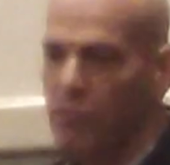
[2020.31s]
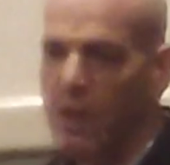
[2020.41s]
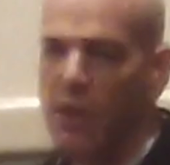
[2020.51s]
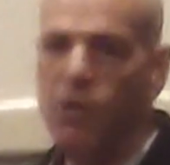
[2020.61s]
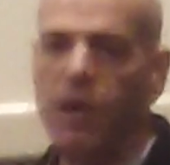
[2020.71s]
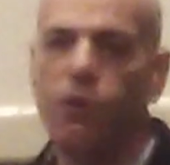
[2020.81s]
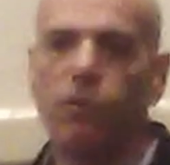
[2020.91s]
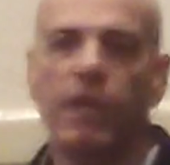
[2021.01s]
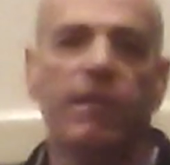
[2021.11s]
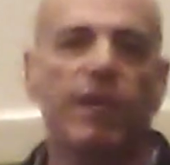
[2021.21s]

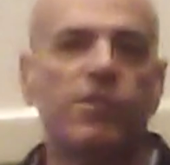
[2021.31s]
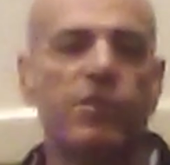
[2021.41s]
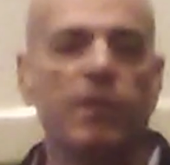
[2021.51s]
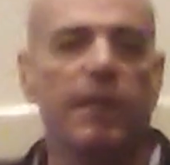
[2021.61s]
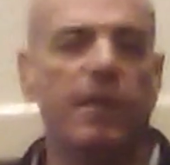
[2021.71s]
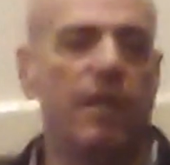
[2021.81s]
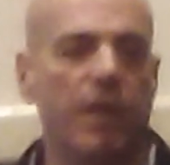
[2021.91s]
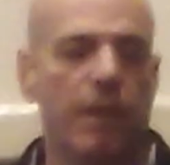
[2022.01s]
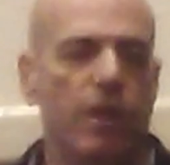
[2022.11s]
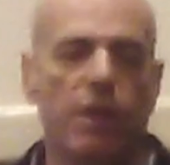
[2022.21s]
it's like
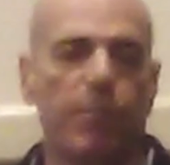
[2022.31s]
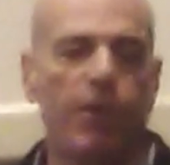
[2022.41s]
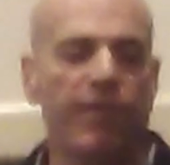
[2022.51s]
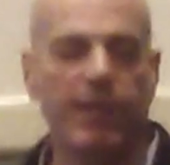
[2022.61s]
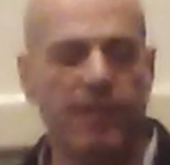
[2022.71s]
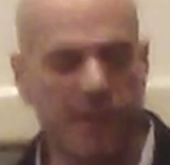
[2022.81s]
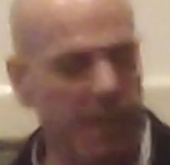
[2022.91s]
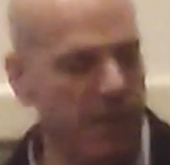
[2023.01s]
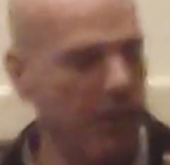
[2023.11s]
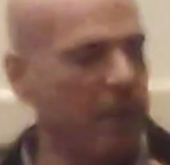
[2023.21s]
the perfect,
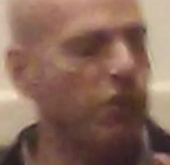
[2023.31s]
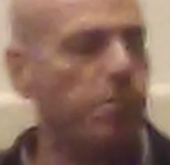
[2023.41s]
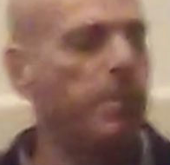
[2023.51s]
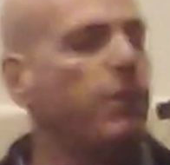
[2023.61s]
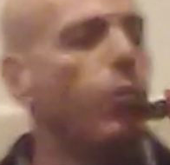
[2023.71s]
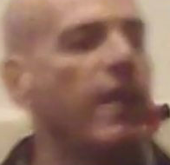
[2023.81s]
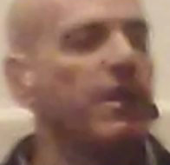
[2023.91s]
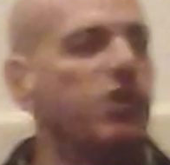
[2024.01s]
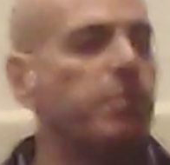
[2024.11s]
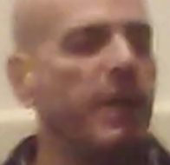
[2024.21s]
it'll be well
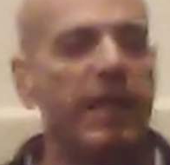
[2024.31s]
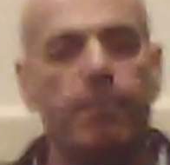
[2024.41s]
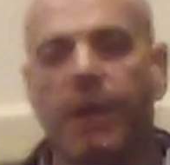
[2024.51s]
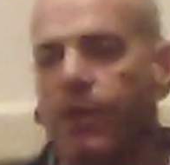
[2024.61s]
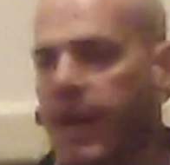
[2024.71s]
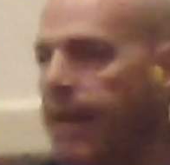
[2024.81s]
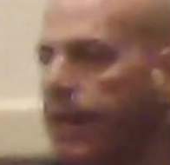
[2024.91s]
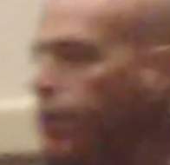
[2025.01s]
explained better than I can